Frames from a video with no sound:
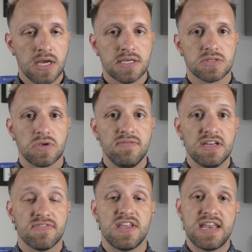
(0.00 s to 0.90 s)
So even
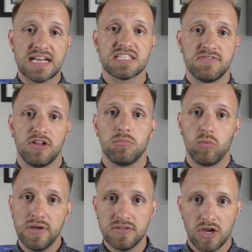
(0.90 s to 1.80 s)
if the next available
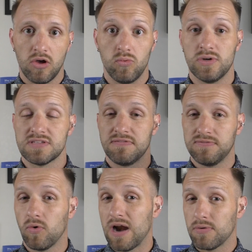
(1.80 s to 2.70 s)
window was
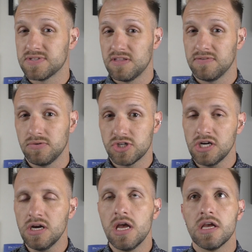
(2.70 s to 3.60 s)
4 hours in the
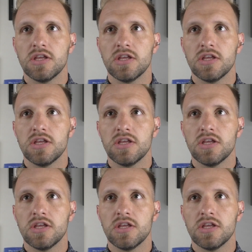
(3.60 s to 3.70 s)
future,